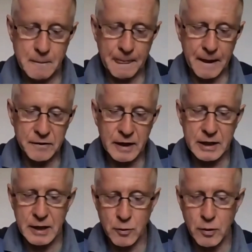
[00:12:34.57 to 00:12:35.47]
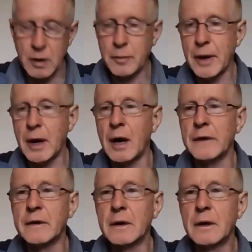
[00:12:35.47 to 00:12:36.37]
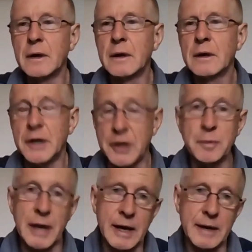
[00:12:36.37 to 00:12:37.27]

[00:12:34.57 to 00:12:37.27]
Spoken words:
And secondly, what part can you play?